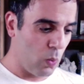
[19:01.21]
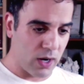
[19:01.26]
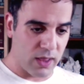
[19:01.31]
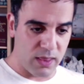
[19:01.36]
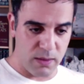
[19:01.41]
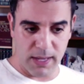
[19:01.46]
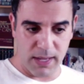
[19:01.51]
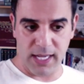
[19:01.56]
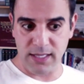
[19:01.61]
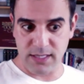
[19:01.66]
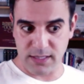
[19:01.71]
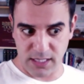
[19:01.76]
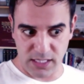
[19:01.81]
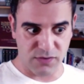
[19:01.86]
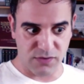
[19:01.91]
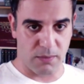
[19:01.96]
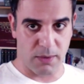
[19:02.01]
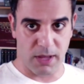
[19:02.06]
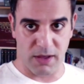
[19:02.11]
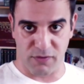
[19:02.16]
of the biggest things
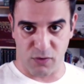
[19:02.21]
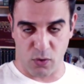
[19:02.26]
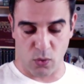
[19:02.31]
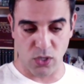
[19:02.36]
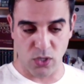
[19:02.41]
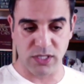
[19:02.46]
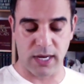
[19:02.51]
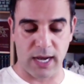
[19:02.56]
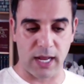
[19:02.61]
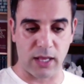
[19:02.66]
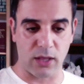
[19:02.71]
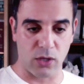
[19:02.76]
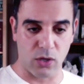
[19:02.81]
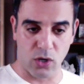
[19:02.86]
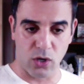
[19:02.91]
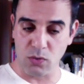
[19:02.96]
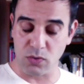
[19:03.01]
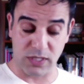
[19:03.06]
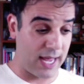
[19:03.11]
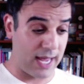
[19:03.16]
for me, of course, that I
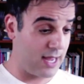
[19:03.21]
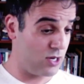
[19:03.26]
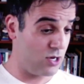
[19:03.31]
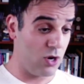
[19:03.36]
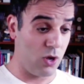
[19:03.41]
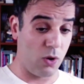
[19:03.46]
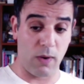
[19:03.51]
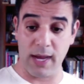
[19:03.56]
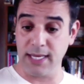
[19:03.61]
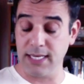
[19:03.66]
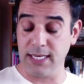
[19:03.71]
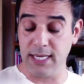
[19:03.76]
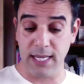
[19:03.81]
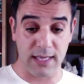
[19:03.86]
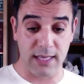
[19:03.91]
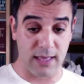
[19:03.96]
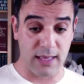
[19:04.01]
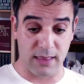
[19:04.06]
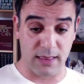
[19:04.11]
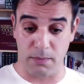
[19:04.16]
learned was I had no
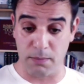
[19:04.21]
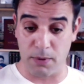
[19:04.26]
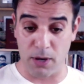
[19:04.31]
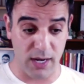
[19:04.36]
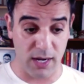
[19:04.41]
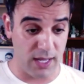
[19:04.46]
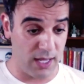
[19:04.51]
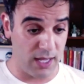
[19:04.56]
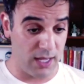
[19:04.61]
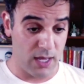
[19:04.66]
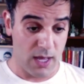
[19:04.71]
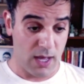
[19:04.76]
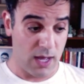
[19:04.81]
idea that the body